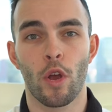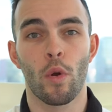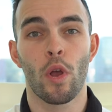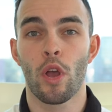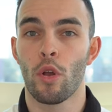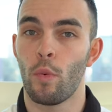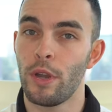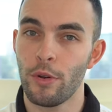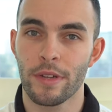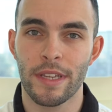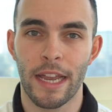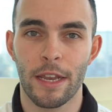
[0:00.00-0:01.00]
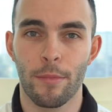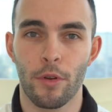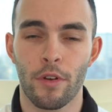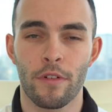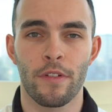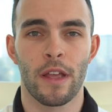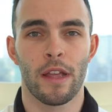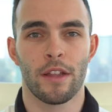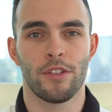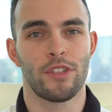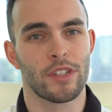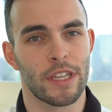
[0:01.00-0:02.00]
So when you decide to move,
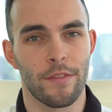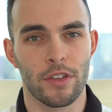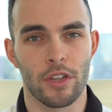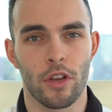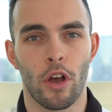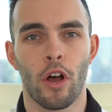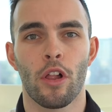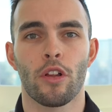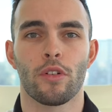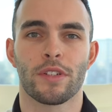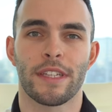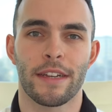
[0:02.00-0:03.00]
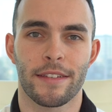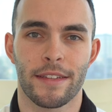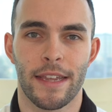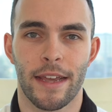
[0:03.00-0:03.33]
just give us a call or send us a